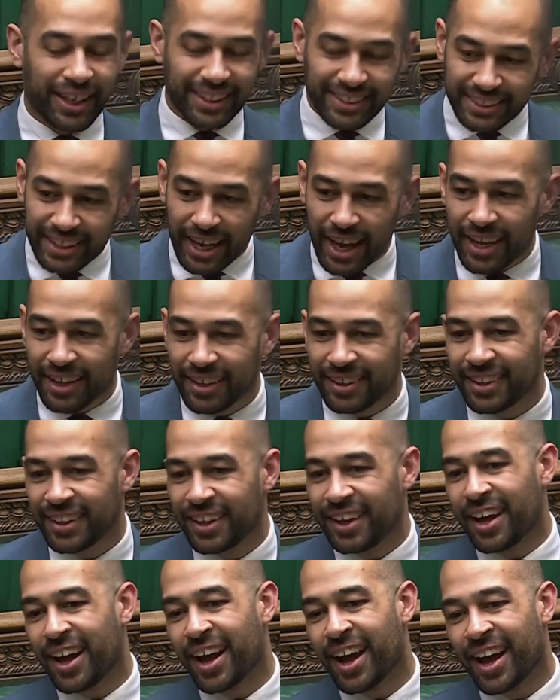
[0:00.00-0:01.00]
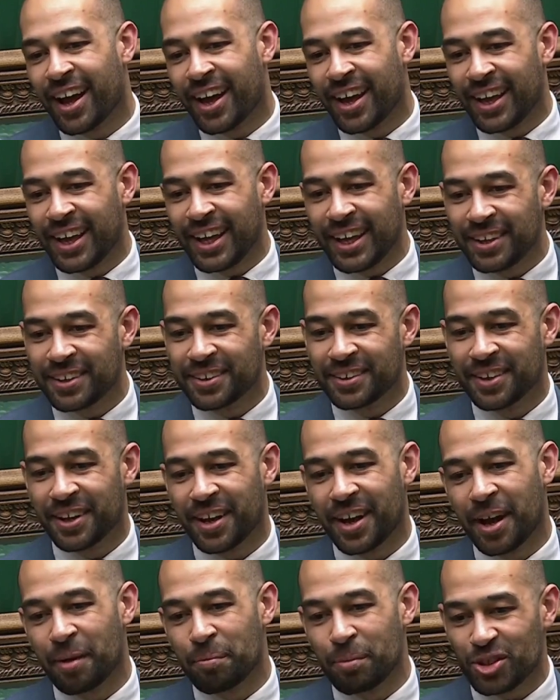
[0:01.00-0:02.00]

And I say in